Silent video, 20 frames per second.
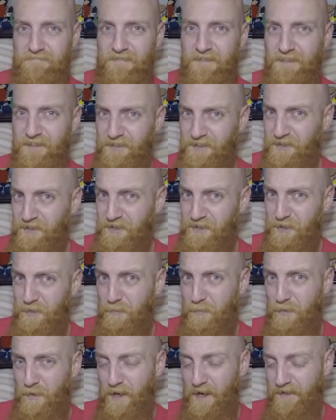This is
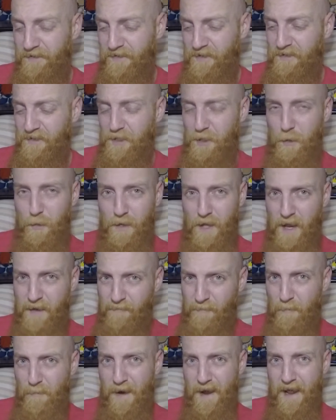surprisingly okay
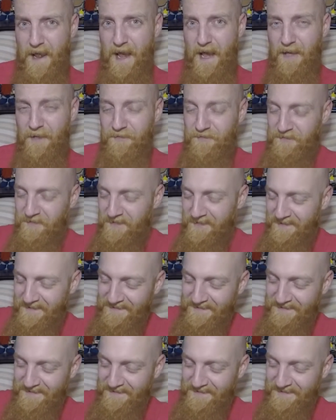for my ass.